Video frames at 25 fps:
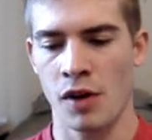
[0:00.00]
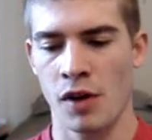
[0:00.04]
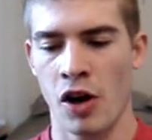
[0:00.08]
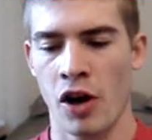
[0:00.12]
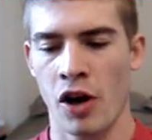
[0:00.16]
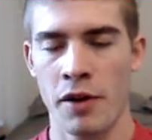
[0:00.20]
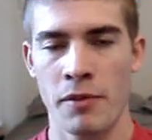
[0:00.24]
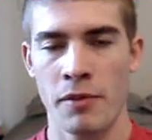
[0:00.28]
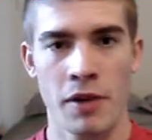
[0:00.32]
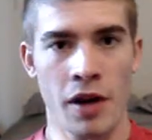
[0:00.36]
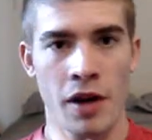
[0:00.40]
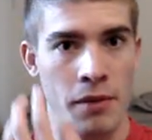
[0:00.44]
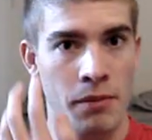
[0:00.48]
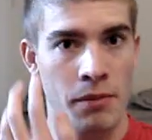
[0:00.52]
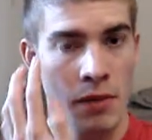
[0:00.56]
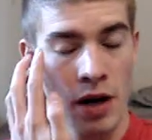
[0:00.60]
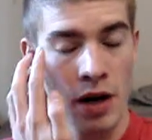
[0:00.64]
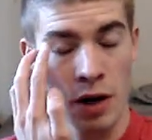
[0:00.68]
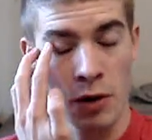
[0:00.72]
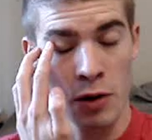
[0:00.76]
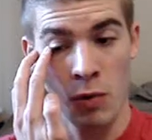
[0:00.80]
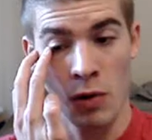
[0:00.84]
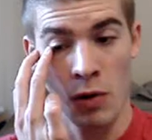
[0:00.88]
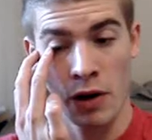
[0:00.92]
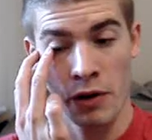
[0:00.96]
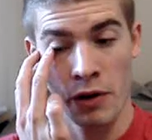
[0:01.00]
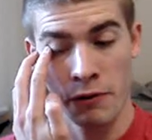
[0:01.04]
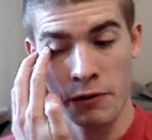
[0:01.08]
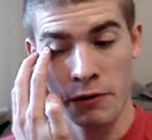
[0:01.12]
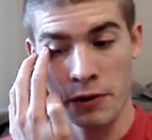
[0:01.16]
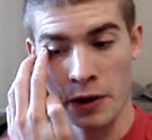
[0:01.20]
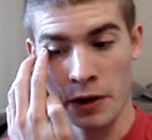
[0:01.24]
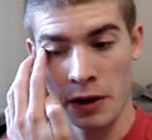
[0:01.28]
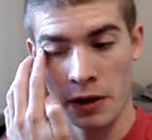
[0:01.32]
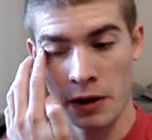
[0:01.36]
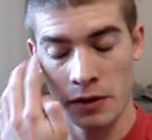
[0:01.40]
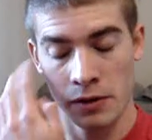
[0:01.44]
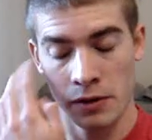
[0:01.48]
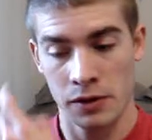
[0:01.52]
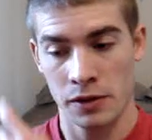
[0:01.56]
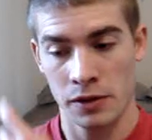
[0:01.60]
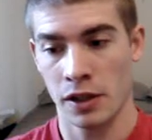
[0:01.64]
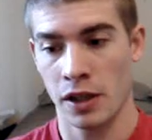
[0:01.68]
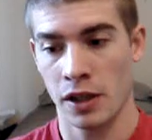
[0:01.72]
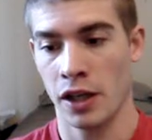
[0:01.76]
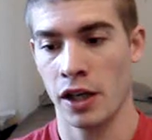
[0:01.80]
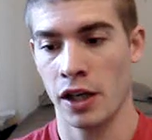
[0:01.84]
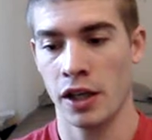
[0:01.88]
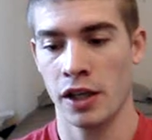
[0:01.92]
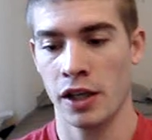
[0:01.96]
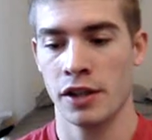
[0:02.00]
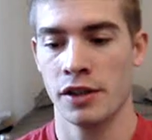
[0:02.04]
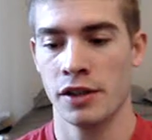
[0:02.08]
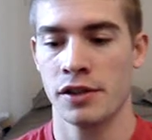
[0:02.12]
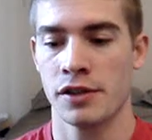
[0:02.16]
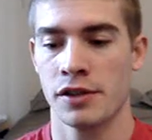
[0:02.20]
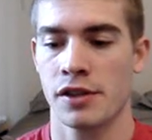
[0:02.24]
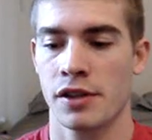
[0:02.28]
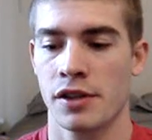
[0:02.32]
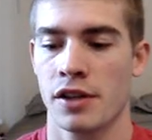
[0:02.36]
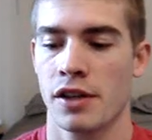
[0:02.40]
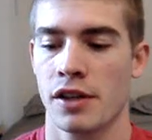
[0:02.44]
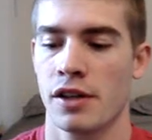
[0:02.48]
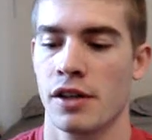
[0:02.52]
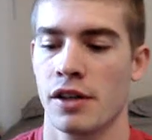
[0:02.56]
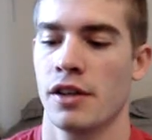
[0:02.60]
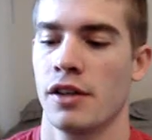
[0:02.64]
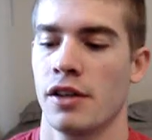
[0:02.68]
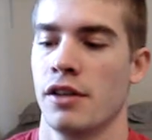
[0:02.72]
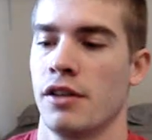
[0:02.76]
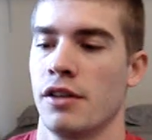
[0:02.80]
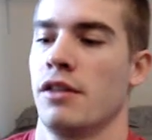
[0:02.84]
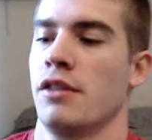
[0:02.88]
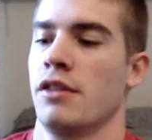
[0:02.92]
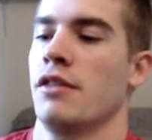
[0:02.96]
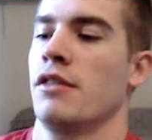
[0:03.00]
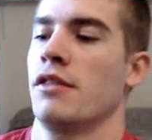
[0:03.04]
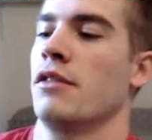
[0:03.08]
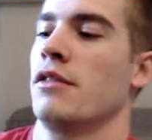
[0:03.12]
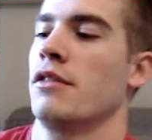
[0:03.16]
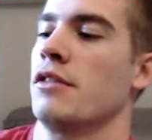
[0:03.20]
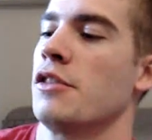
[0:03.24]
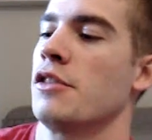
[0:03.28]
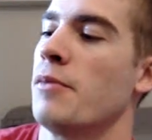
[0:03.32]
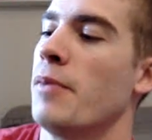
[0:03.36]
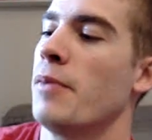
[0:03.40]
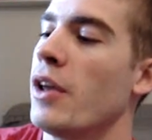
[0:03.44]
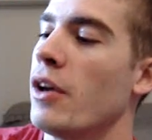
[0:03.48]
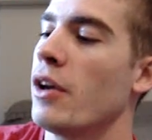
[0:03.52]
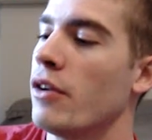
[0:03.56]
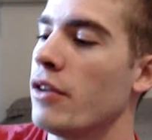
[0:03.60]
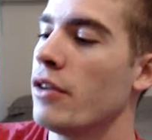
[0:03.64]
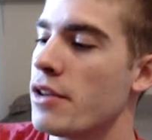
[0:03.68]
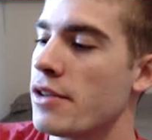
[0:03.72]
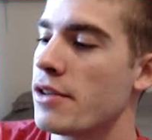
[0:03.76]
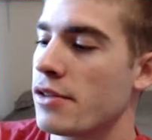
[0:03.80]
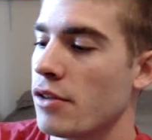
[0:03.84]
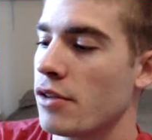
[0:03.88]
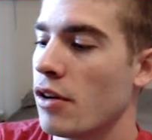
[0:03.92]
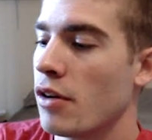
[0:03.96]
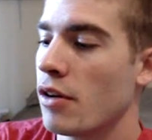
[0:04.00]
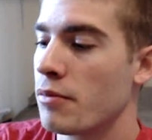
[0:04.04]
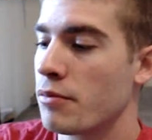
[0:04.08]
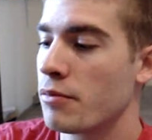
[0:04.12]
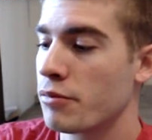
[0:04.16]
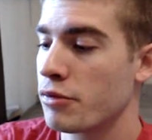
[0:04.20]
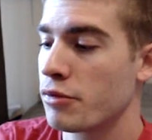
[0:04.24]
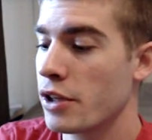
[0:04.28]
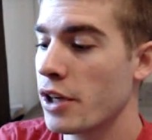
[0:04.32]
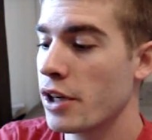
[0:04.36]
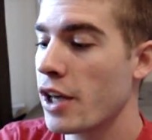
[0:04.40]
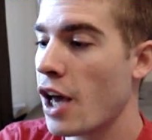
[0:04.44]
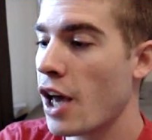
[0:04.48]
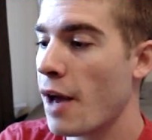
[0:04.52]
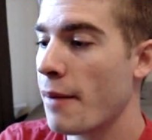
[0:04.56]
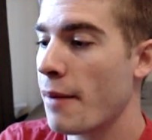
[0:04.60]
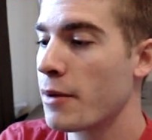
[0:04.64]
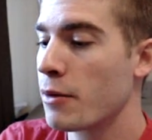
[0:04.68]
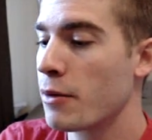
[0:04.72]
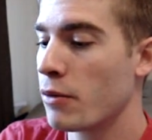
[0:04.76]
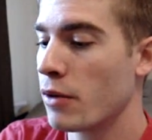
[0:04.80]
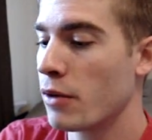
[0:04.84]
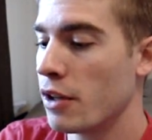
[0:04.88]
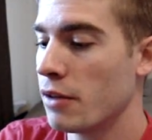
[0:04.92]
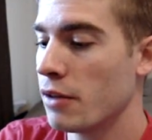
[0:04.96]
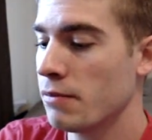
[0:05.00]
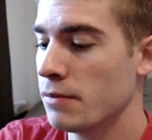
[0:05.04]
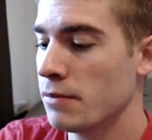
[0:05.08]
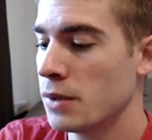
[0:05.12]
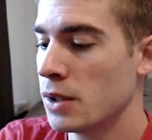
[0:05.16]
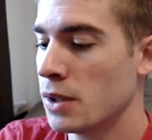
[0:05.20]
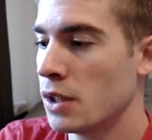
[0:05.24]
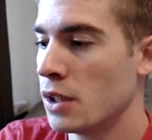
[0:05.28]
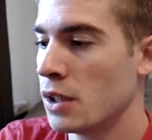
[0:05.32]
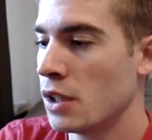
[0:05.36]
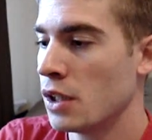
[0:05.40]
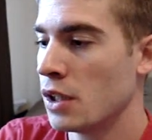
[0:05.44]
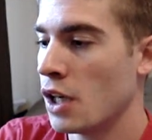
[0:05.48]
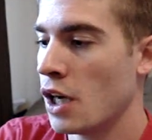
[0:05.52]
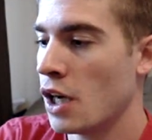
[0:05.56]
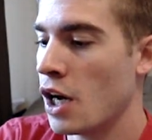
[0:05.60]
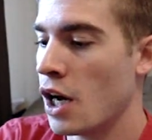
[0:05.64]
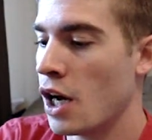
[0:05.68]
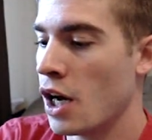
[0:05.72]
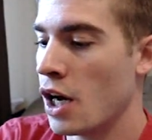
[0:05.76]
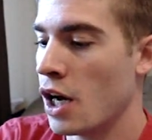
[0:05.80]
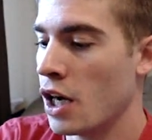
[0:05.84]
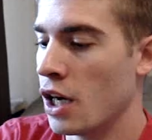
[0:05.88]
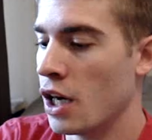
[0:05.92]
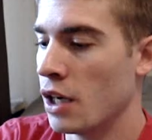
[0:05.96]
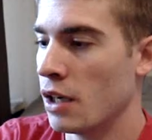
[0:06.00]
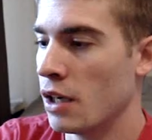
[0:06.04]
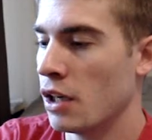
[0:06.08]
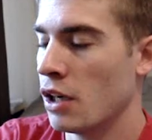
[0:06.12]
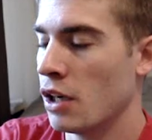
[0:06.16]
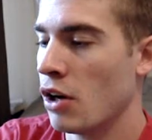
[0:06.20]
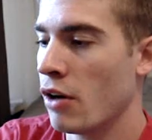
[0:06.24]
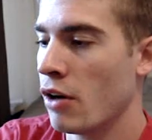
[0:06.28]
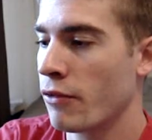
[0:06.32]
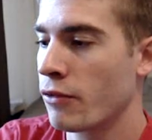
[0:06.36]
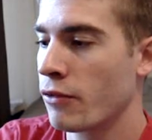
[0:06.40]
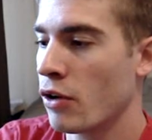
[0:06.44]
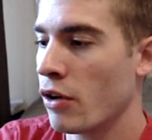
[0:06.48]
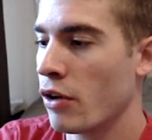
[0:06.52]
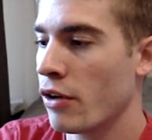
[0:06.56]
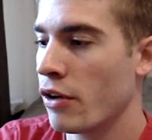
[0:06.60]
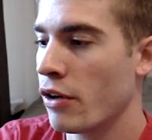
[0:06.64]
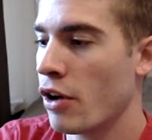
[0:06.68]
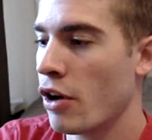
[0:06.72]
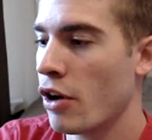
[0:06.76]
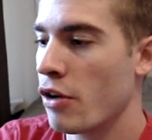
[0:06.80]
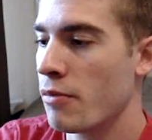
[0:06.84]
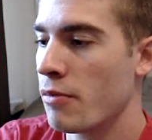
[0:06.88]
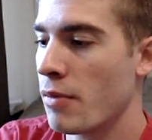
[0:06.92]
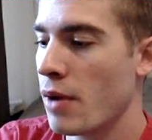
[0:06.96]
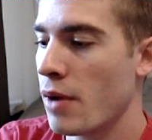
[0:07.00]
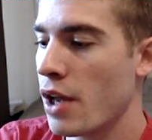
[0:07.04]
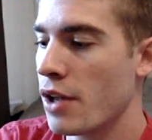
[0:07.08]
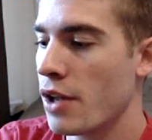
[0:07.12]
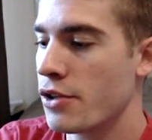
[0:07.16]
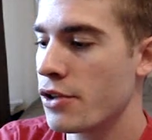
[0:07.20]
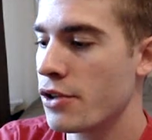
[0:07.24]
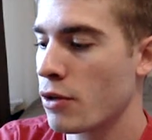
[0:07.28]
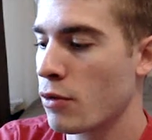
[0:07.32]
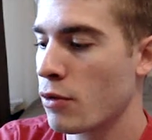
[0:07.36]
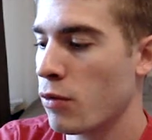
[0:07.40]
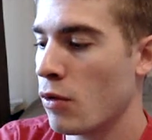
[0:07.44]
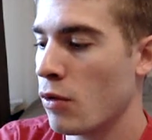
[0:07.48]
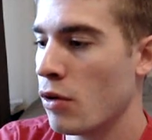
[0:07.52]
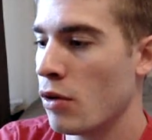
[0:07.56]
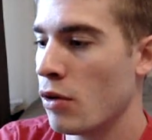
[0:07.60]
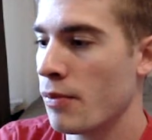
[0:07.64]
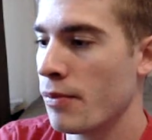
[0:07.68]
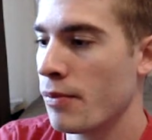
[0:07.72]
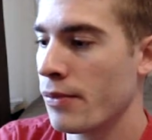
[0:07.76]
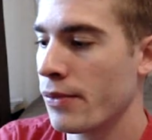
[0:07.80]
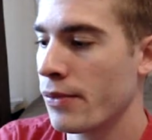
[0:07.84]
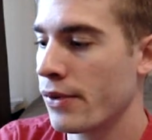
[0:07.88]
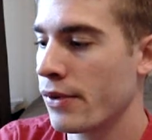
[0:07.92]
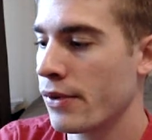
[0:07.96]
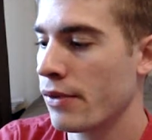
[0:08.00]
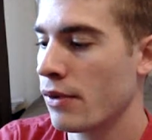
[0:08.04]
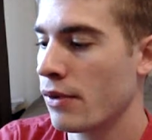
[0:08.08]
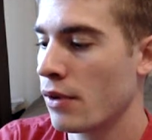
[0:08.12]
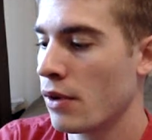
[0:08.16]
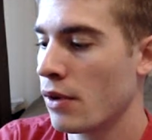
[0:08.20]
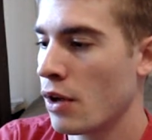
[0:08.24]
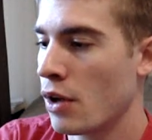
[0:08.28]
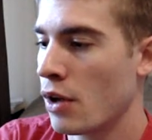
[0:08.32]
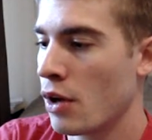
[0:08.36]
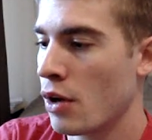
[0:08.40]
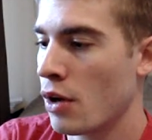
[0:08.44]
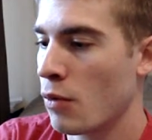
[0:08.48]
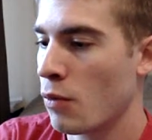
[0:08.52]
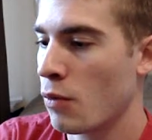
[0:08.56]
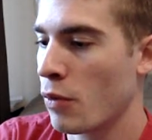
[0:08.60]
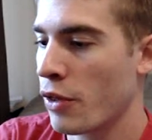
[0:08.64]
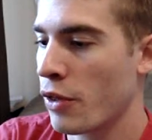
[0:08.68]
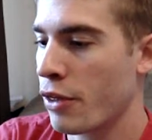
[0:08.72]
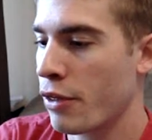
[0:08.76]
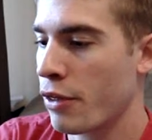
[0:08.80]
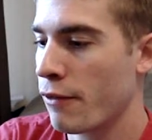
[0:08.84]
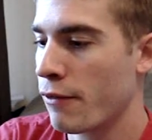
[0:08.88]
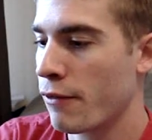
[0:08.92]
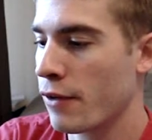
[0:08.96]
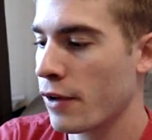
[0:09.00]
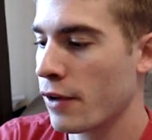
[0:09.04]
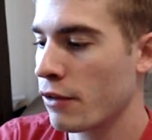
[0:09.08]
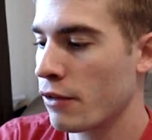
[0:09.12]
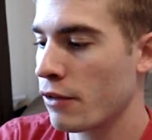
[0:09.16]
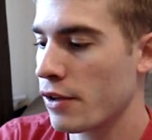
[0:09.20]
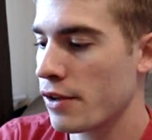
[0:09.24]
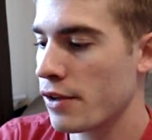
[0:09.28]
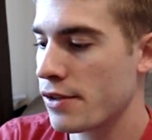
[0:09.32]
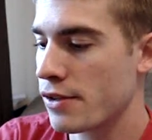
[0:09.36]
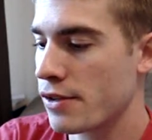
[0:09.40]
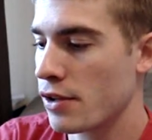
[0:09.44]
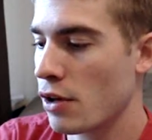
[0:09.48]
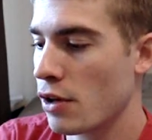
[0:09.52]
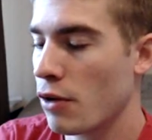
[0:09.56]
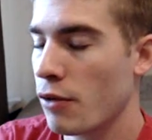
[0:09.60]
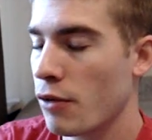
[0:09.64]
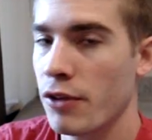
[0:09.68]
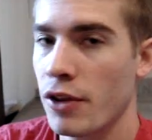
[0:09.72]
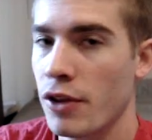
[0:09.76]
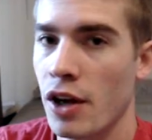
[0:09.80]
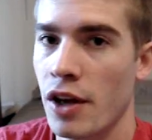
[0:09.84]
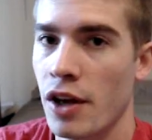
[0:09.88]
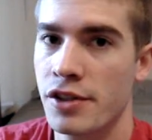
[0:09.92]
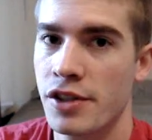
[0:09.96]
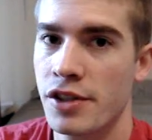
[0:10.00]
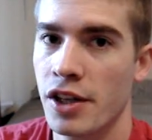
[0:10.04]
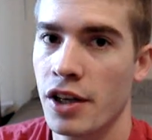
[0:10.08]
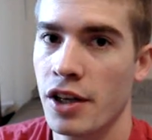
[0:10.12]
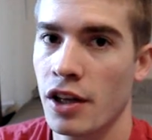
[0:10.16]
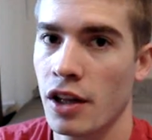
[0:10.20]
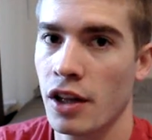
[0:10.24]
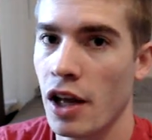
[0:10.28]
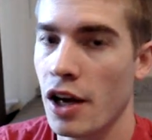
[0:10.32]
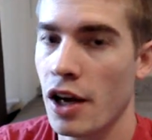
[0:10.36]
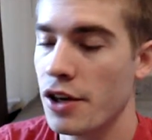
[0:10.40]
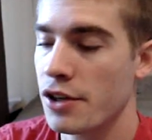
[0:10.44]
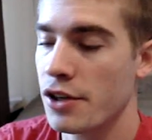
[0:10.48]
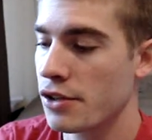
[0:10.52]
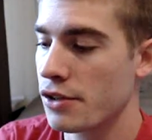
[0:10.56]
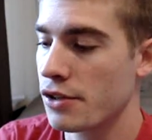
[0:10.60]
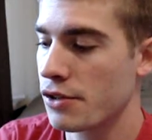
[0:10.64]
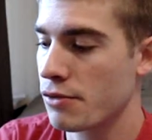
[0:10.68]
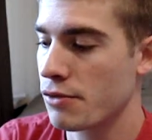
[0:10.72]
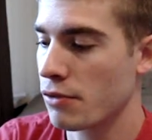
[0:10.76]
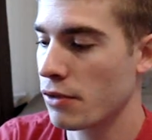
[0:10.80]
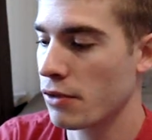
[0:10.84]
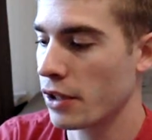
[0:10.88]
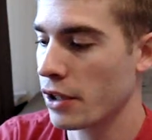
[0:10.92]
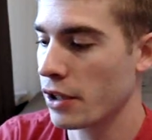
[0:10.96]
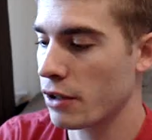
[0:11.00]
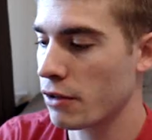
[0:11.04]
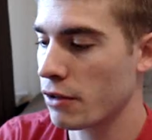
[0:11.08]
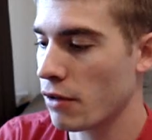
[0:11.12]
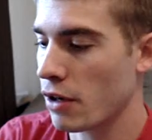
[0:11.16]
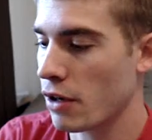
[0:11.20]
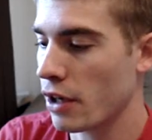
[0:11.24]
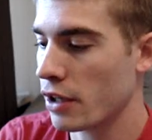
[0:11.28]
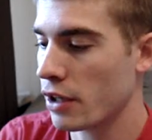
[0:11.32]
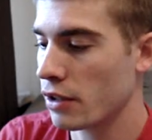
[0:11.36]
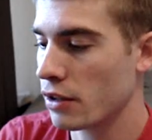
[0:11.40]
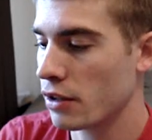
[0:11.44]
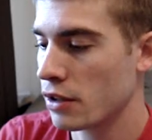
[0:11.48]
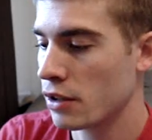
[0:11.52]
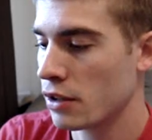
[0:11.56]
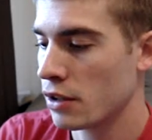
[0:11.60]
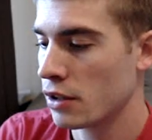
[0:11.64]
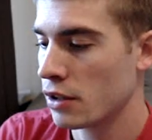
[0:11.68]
Iron Man Mark 1 figure, and to be honest, I'm pretty happy with him. I've got no major qualms with the figure itself. The articulation's really great.